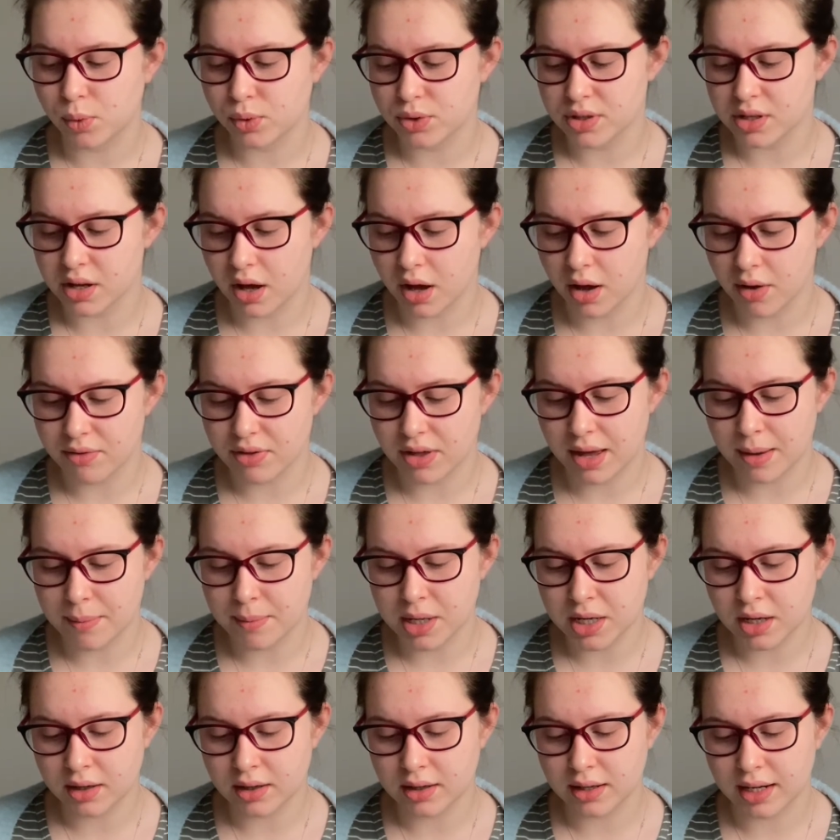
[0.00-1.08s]
her of the
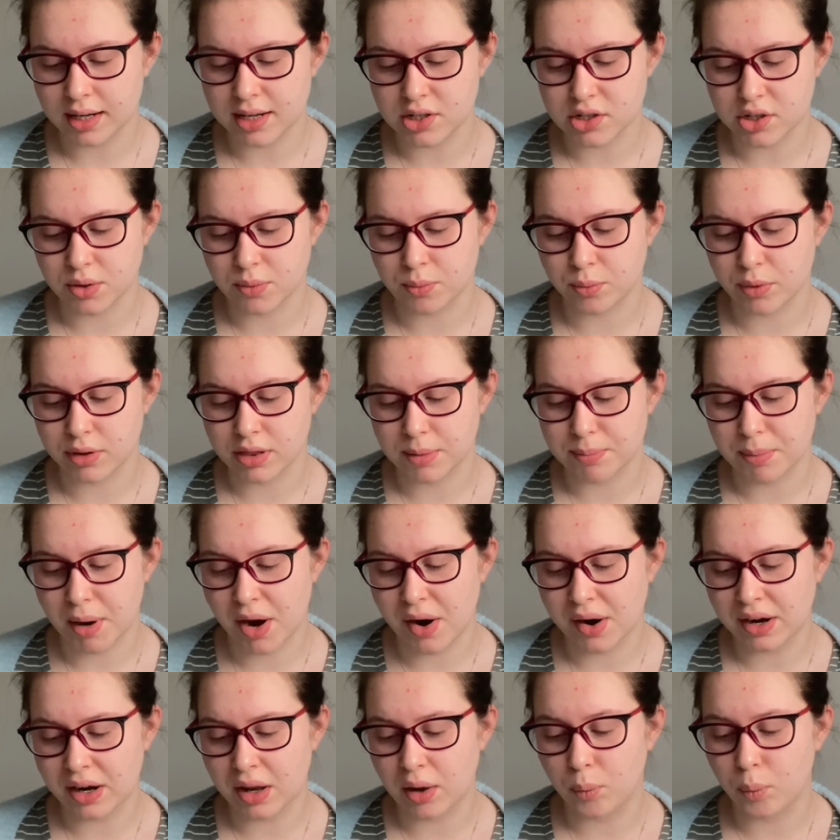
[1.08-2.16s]
imminent collision with a
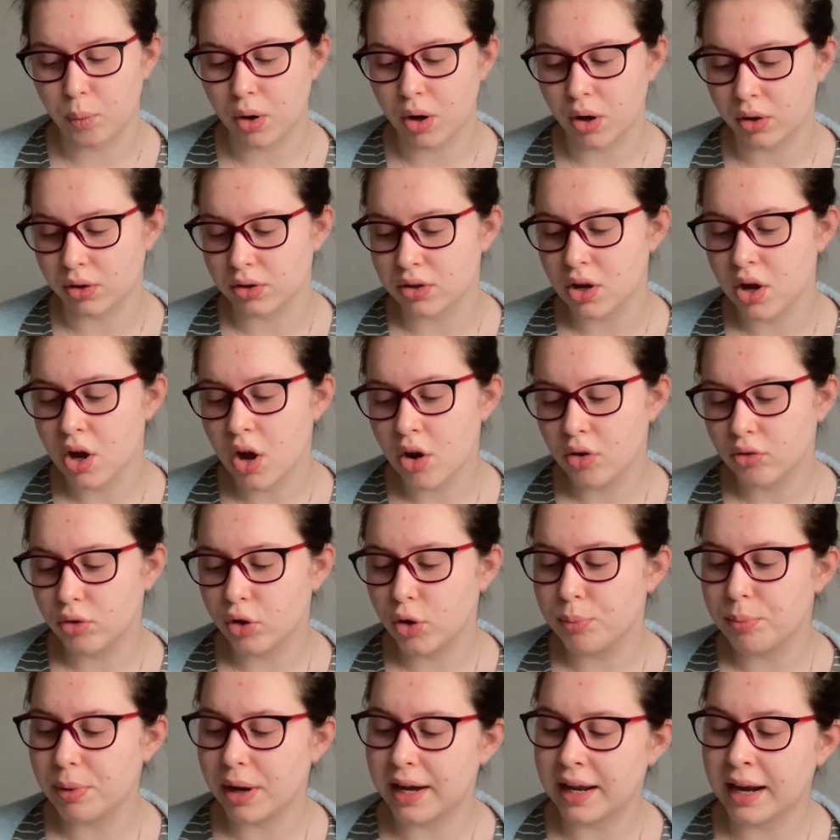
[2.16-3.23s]
parallel world
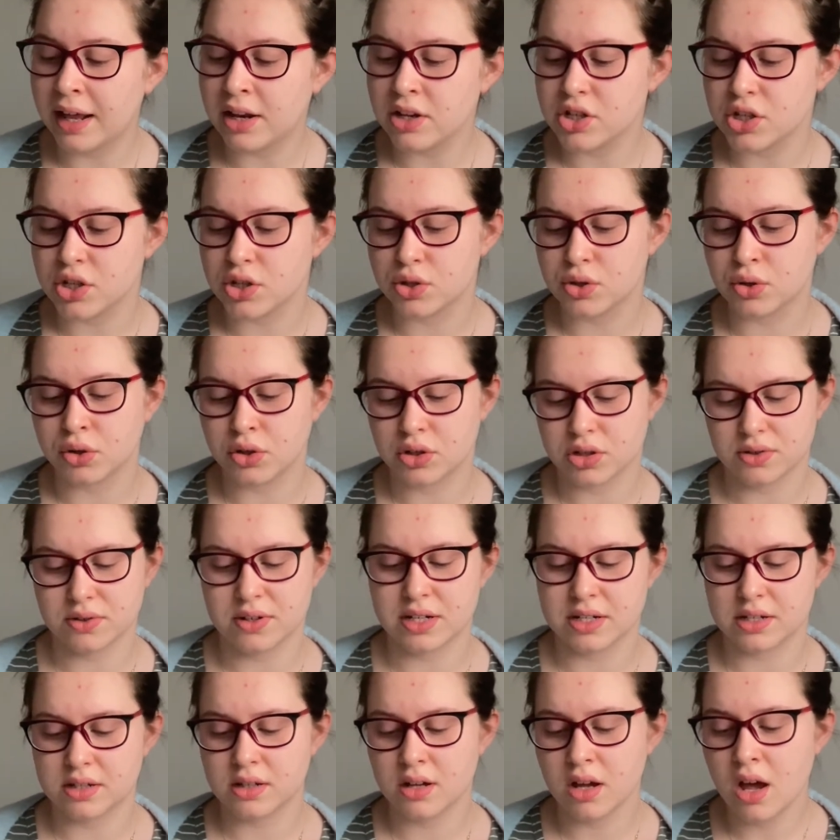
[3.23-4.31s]
ruled by an ancient
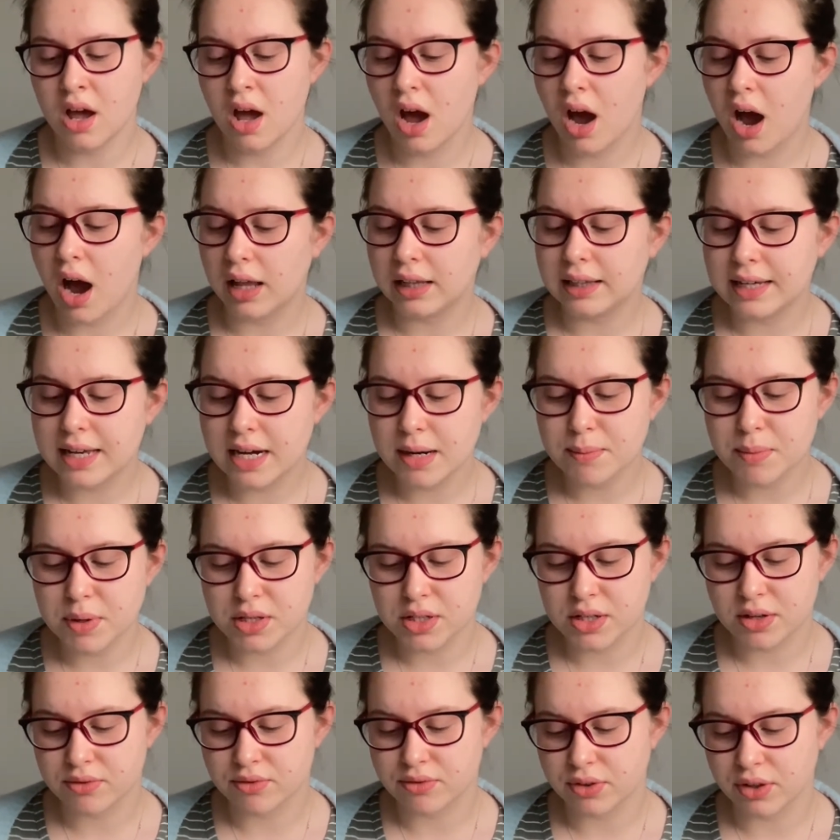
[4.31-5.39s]
sorceress, Arlena
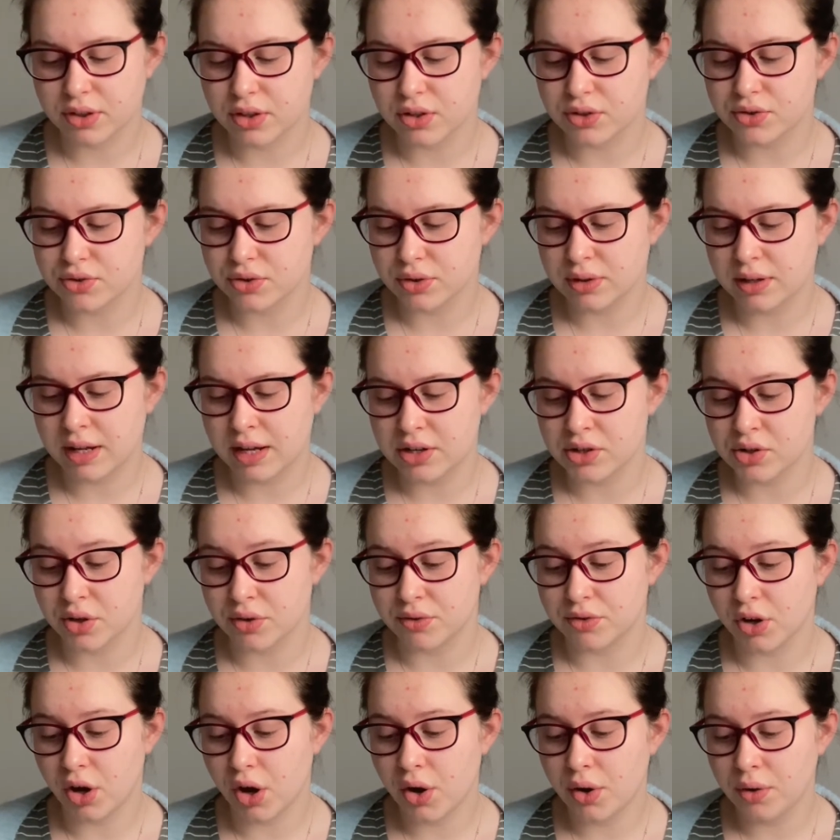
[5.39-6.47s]
must confront the true nature
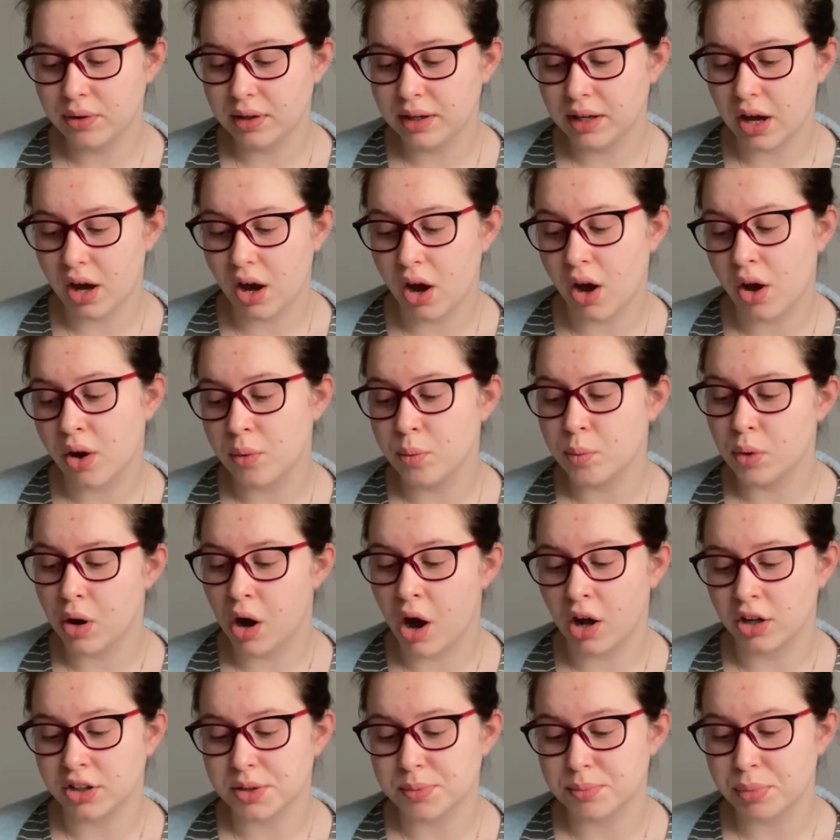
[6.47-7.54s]
of not only her own
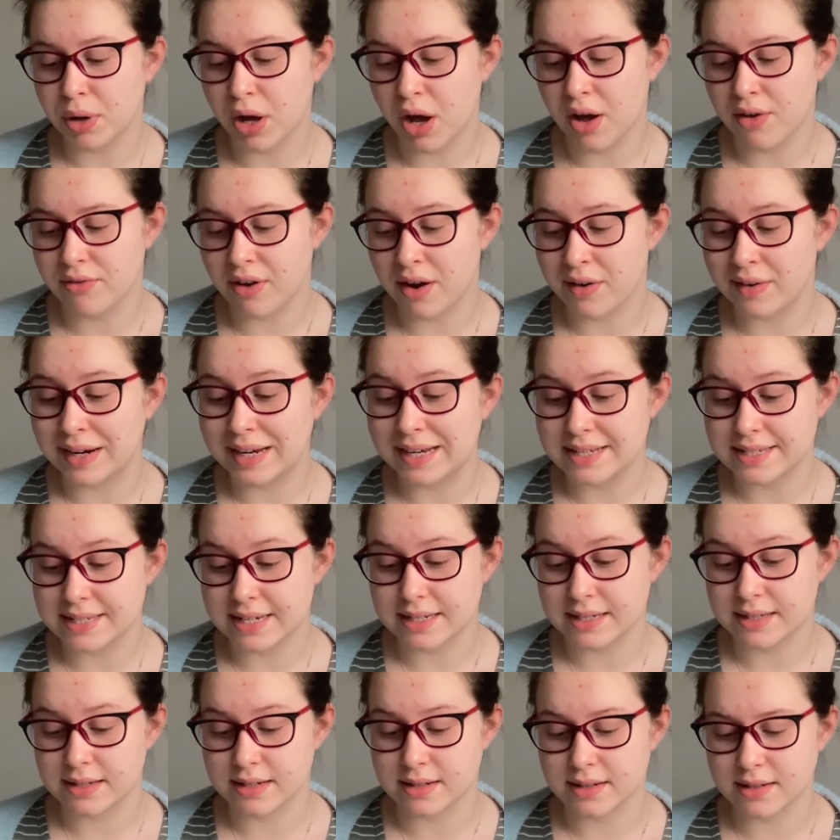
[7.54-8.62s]
world, but her very
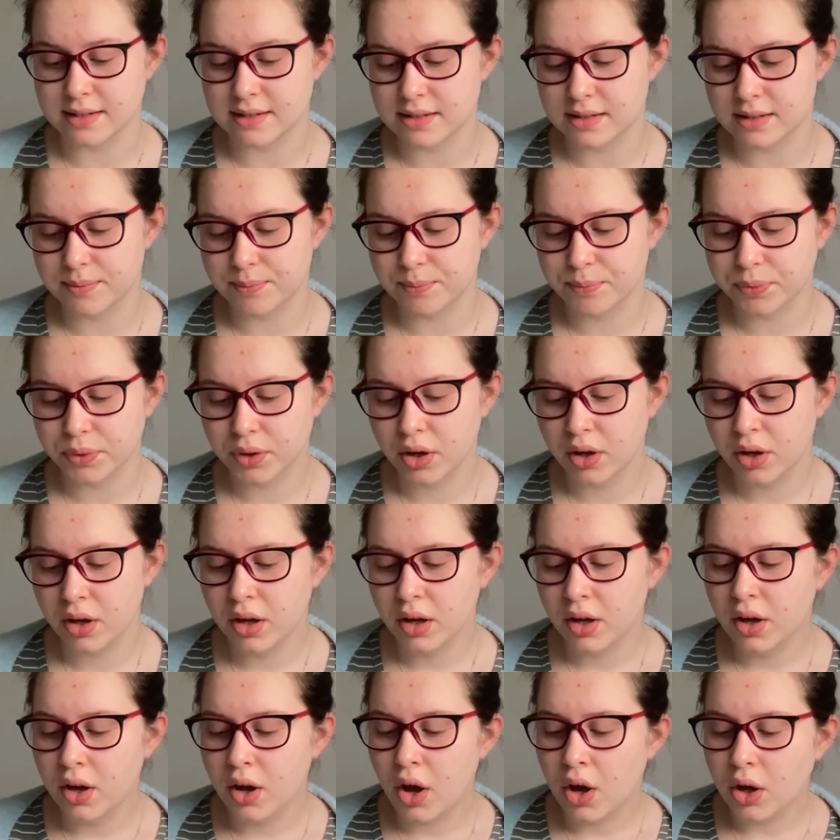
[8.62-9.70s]
existence.
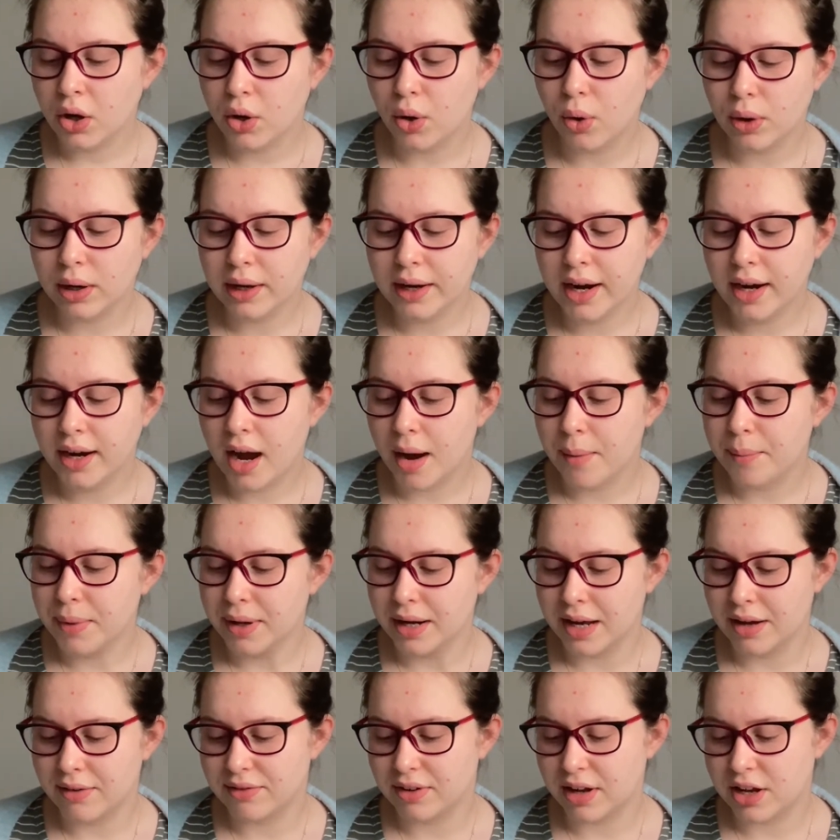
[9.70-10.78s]
Calling a
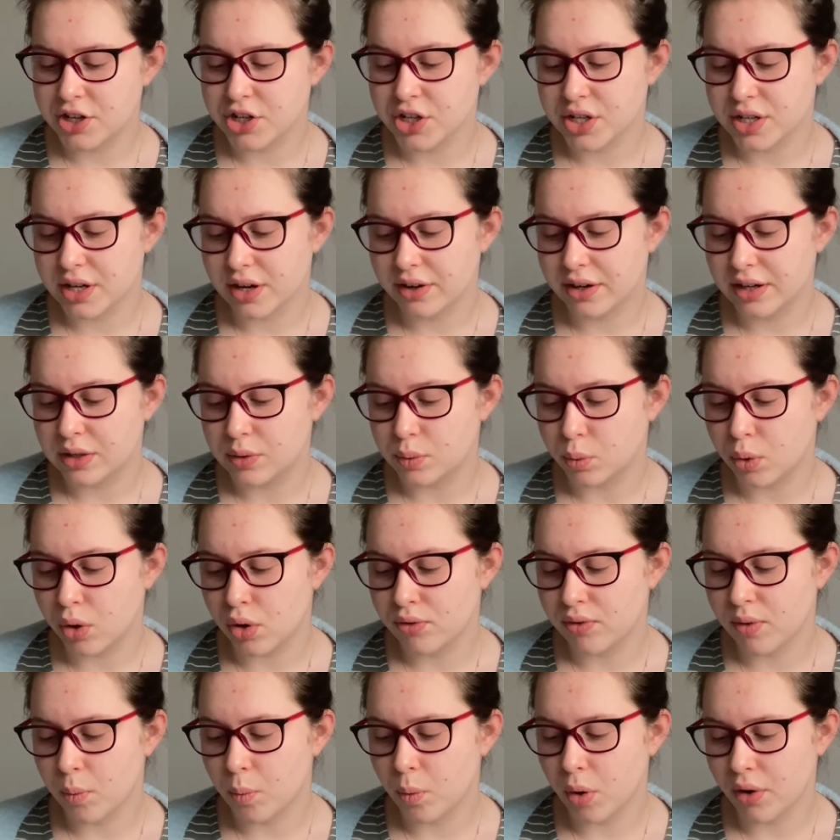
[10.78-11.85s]
company of legendary
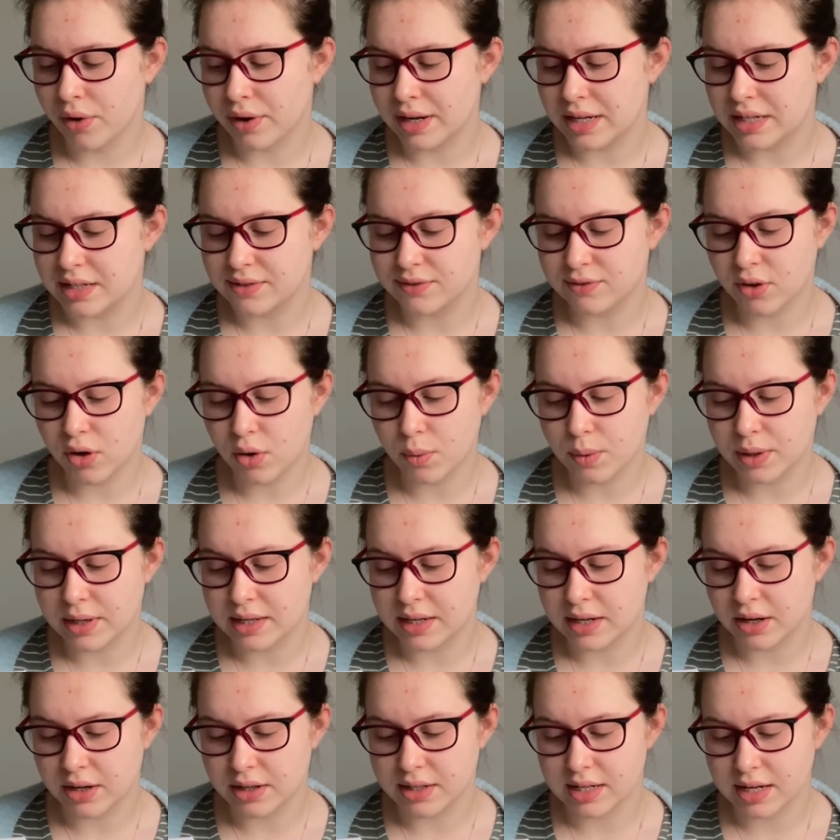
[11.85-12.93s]
dwarven warriors forward
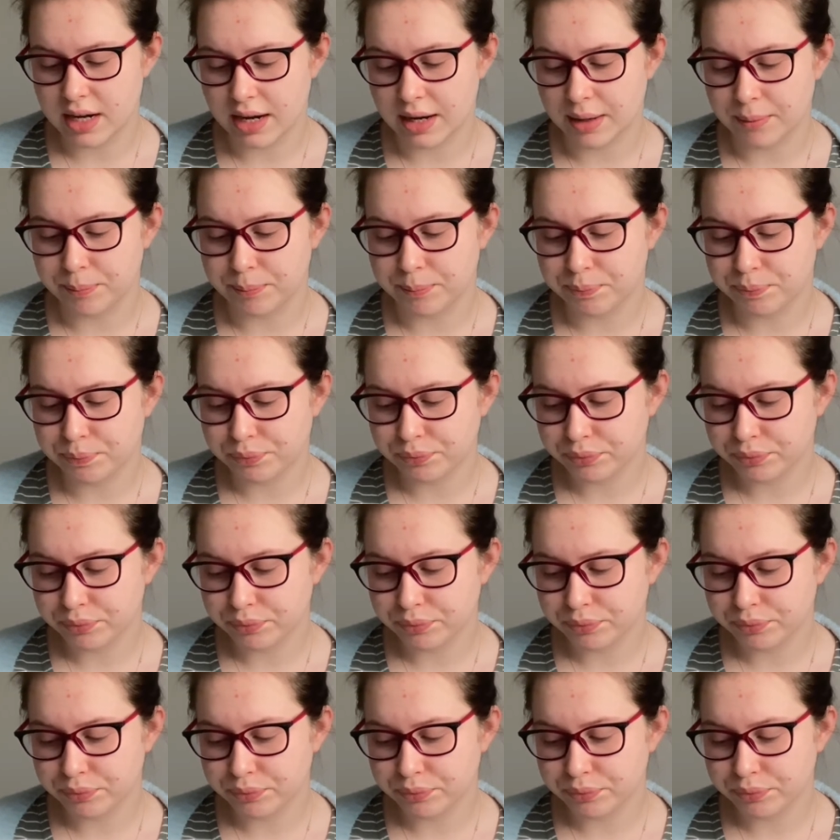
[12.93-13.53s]
into her time,